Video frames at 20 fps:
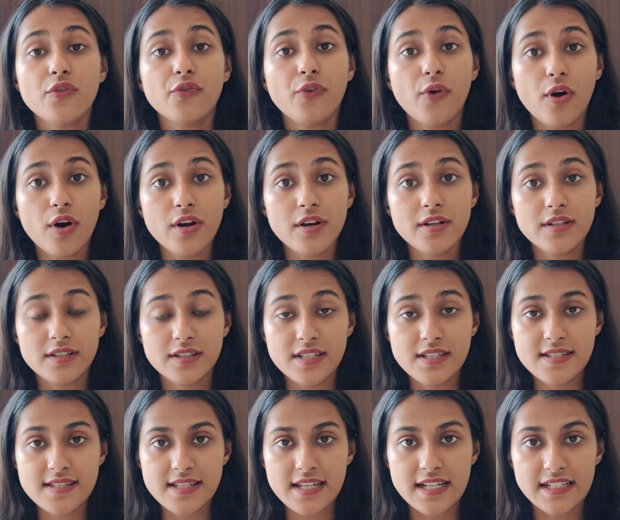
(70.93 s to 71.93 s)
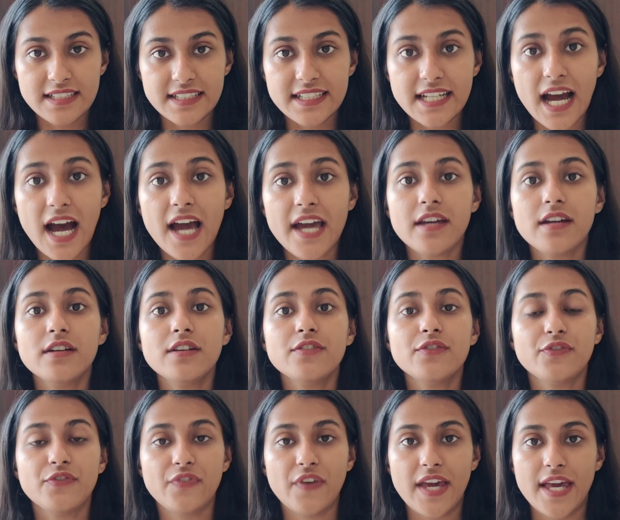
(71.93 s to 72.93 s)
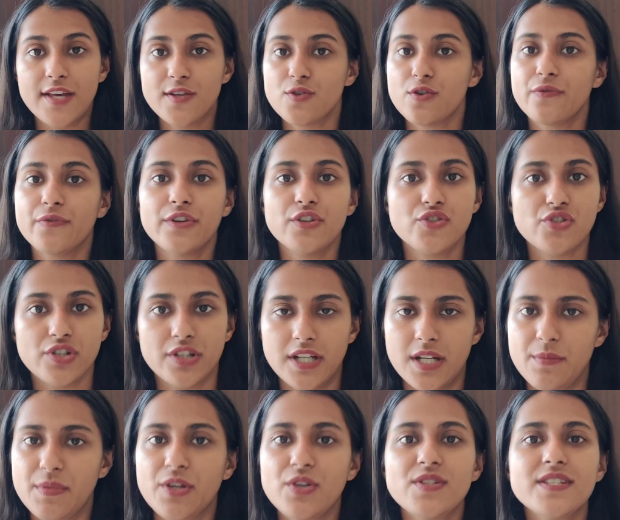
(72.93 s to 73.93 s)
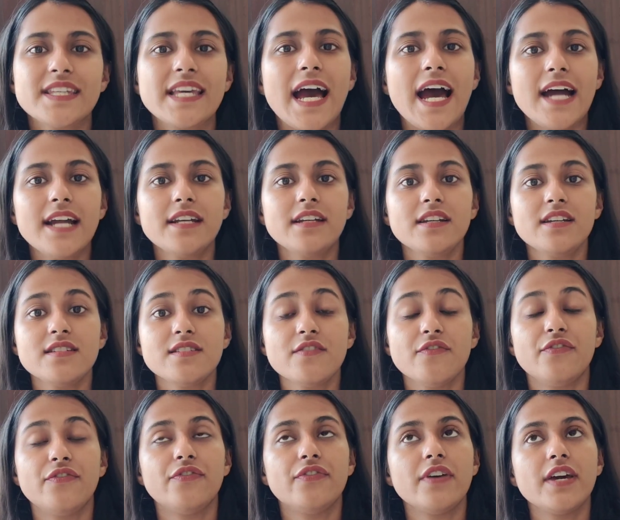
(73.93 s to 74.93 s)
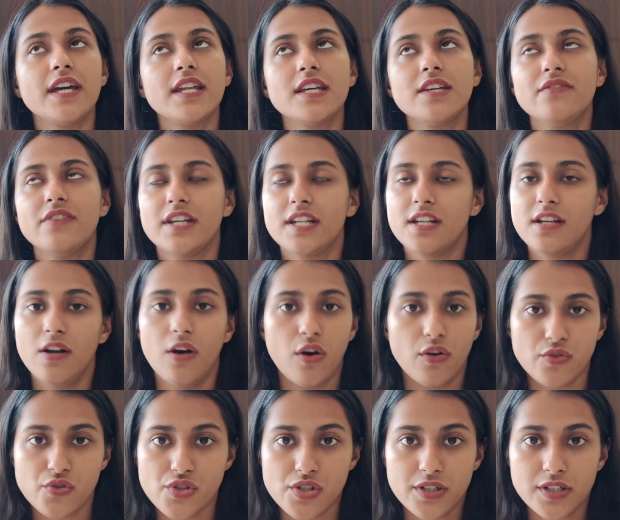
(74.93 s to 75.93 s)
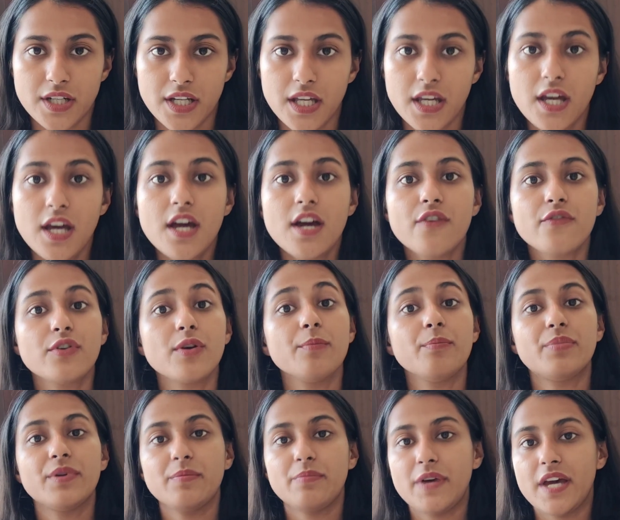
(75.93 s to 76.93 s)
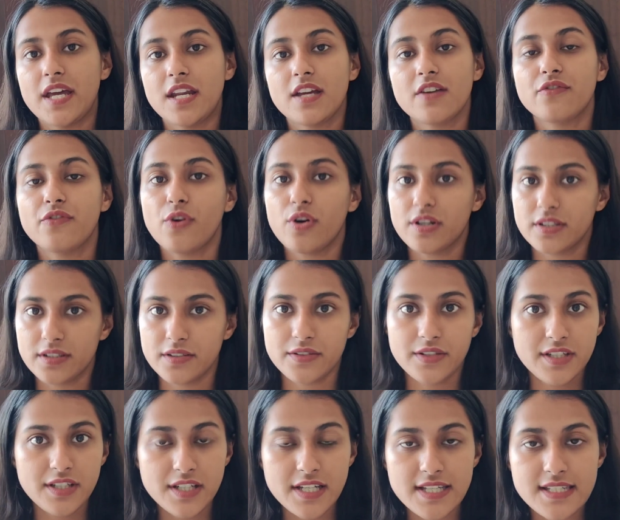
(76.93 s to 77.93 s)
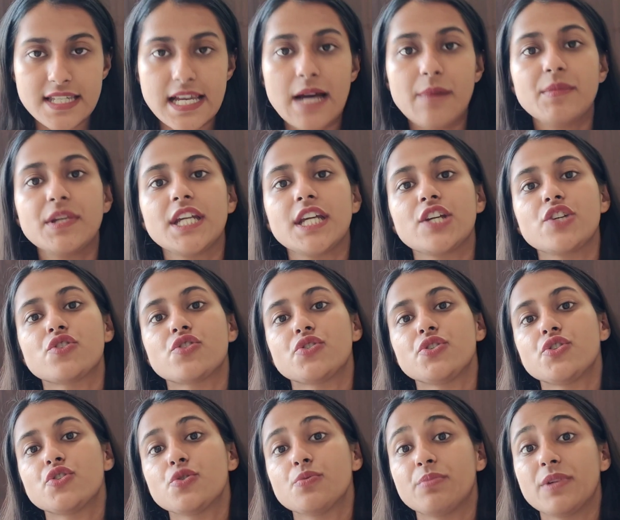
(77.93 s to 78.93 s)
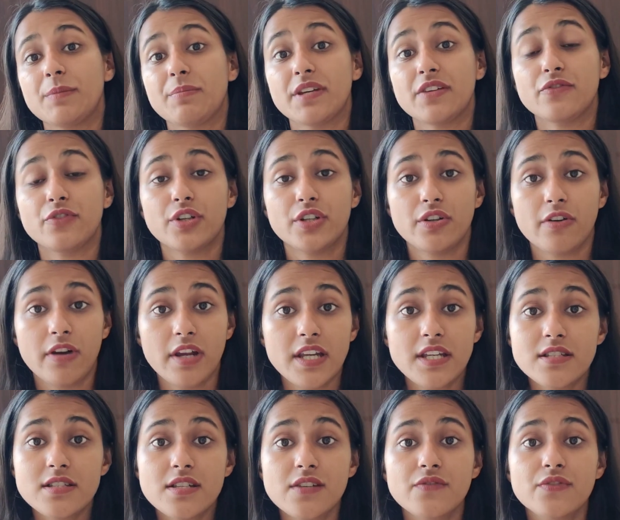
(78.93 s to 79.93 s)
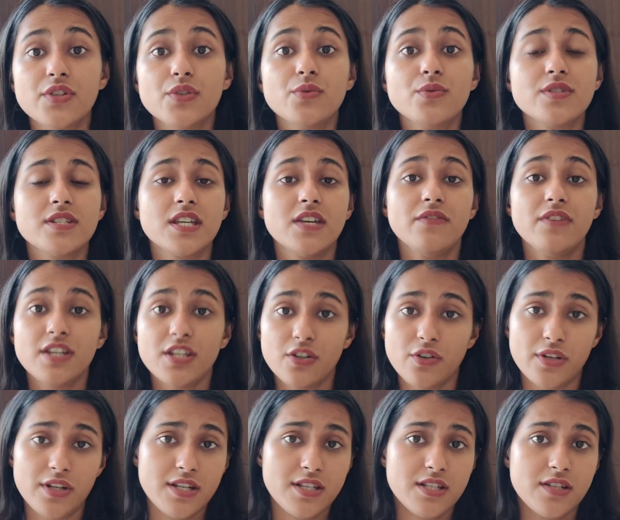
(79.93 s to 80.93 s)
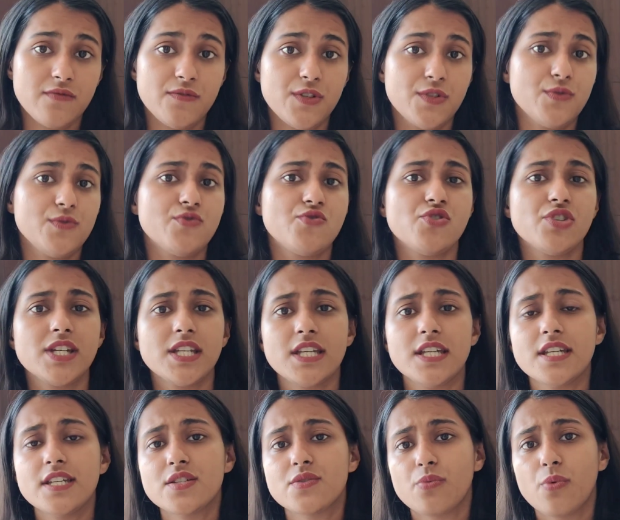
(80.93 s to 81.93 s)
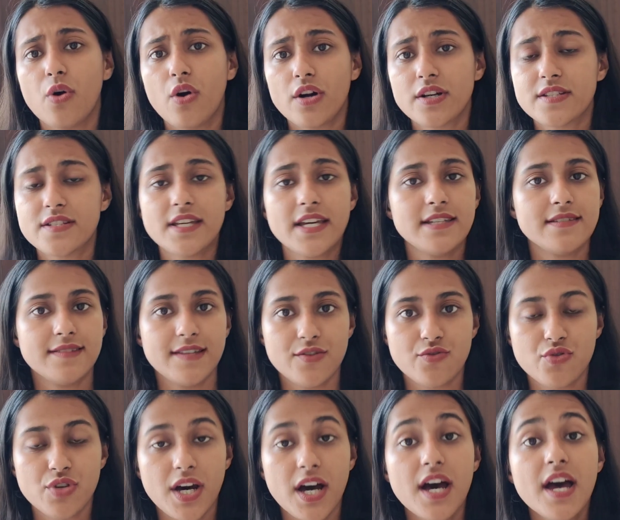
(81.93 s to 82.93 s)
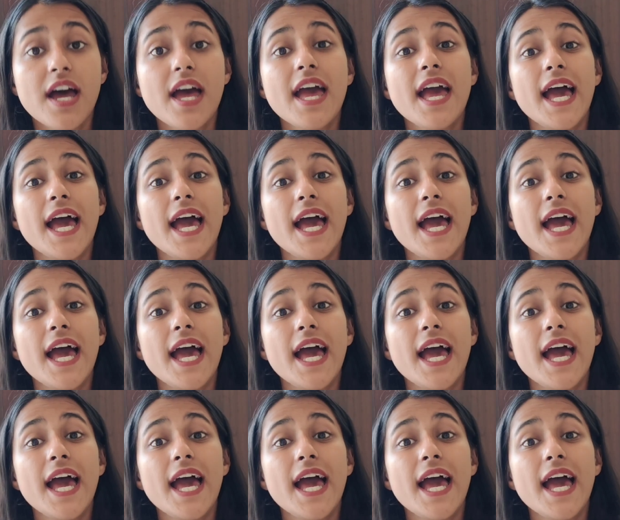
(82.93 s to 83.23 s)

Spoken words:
for this entire phase of your journey, because CAT is a very long journey, from preparing for the written examination to prepping for your interviews, giving your interviews, GDs, WATs, etc.,